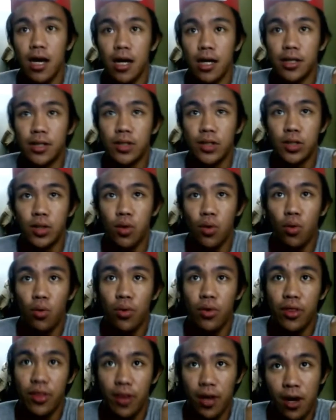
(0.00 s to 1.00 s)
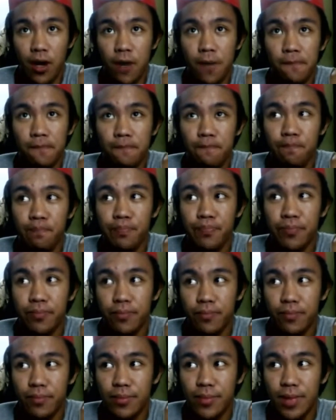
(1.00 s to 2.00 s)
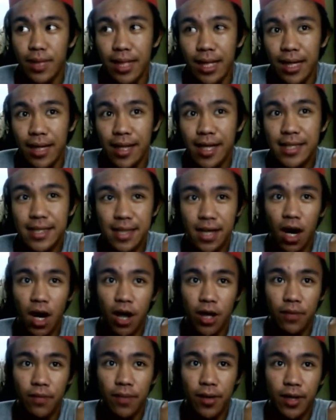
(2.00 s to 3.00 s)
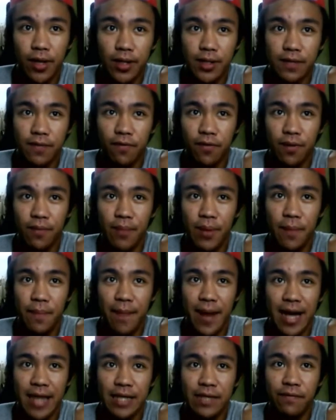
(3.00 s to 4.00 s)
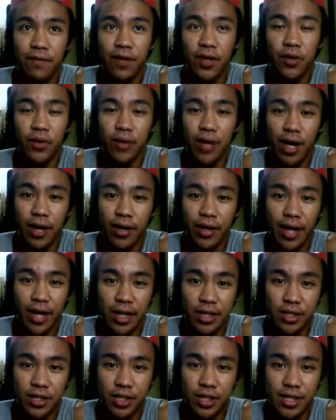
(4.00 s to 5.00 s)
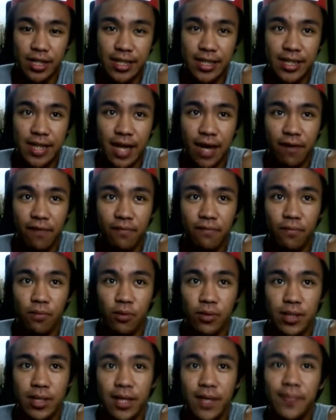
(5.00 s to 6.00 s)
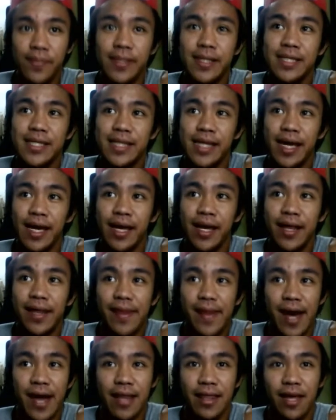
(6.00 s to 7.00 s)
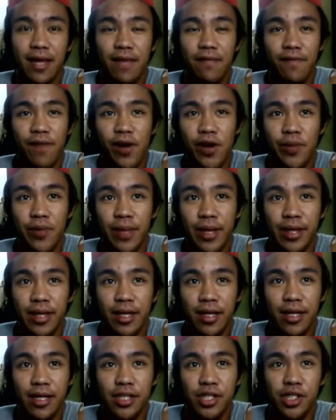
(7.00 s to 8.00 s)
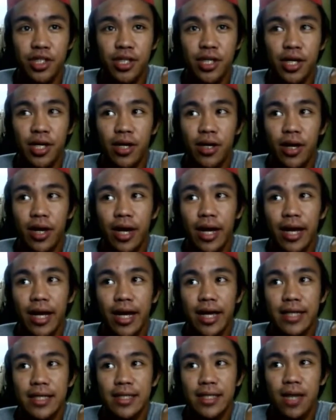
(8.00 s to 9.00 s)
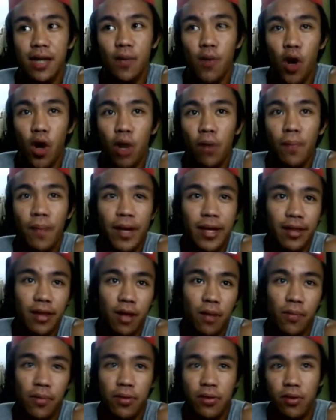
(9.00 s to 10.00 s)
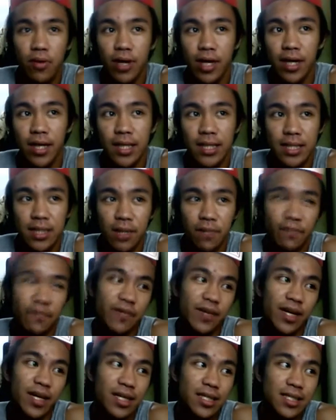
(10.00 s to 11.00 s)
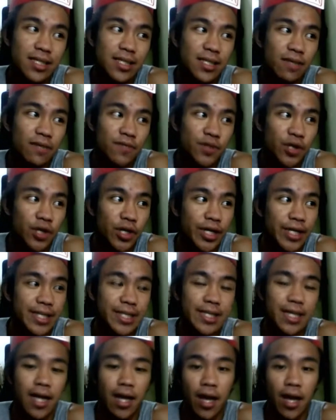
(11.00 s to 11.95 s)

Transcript: So there. That's odd because for my past video diary entries, I've mostly been saying that environmental engineering is among my top 3 subfields of choice.